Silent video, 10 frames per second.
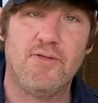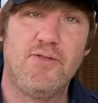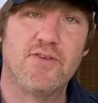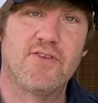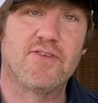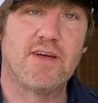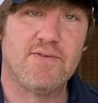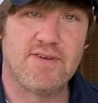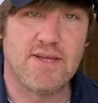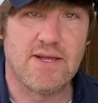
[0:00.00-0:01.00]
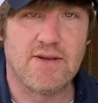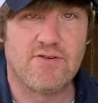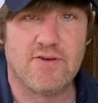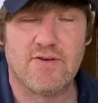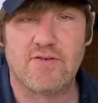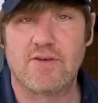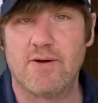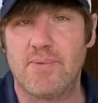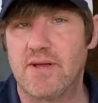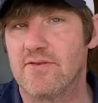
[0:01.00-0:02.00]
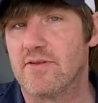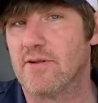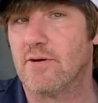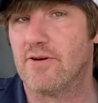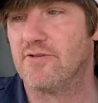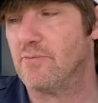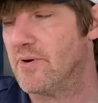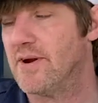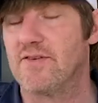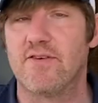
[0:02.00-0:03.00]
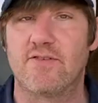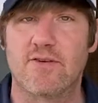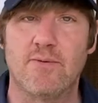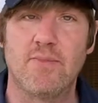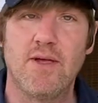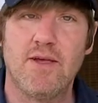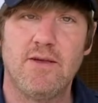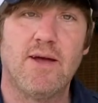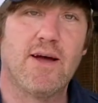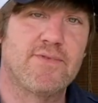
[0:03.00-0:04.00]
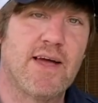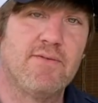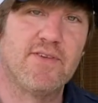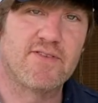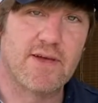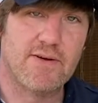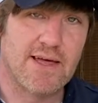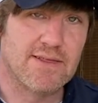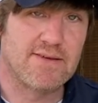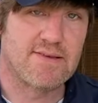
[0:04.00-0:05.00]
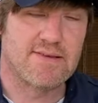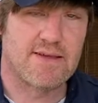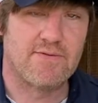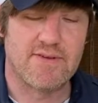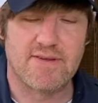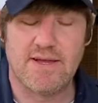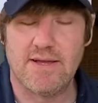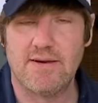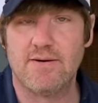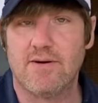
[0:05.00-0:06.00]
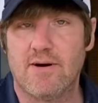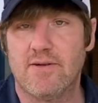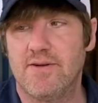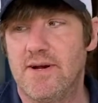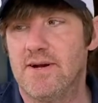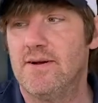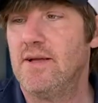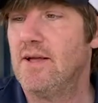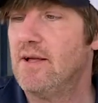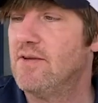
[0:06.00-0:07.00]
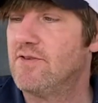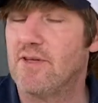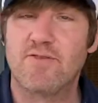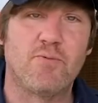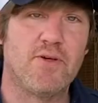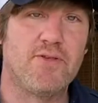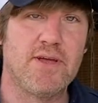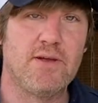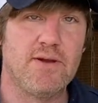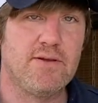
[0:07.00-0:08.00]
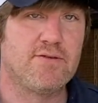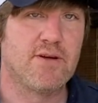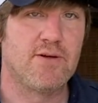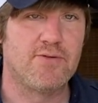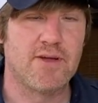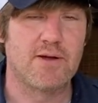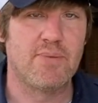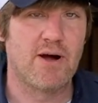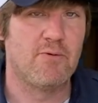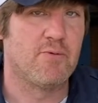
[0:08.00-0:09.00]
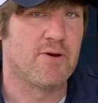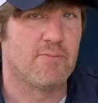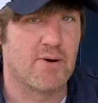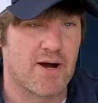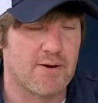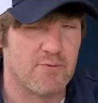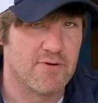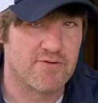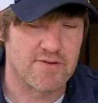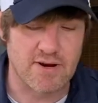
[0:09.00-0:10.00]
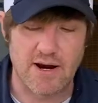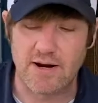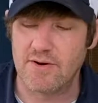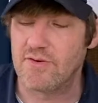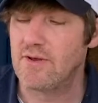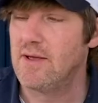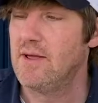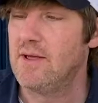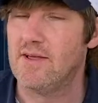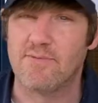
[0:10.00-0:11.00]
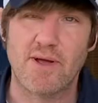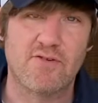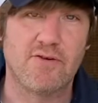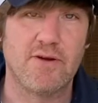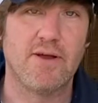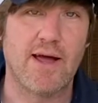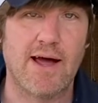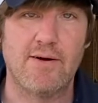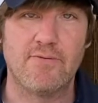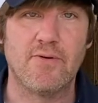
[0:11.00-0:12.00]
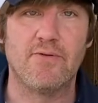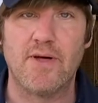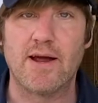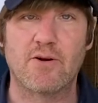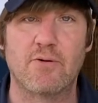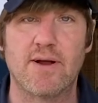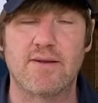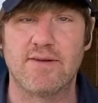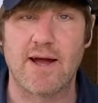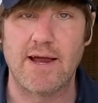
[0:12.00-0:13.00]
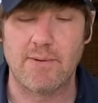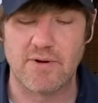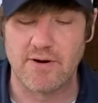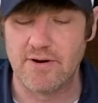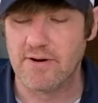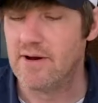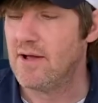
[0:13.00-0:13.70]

This is 17 inches. Because of the larger brake system, you have to have at least a 17 on there. So that's one thing you need to think about when you're buying wheels and tires, is make sure you have that correct diameter.